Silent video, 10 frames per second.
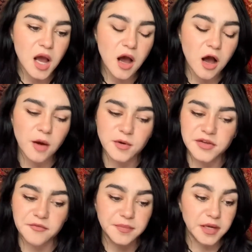or even
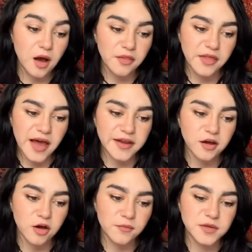beyond that,
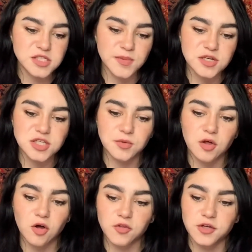especially with all
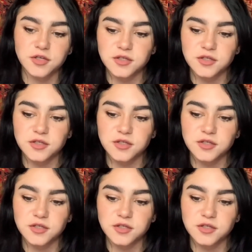the,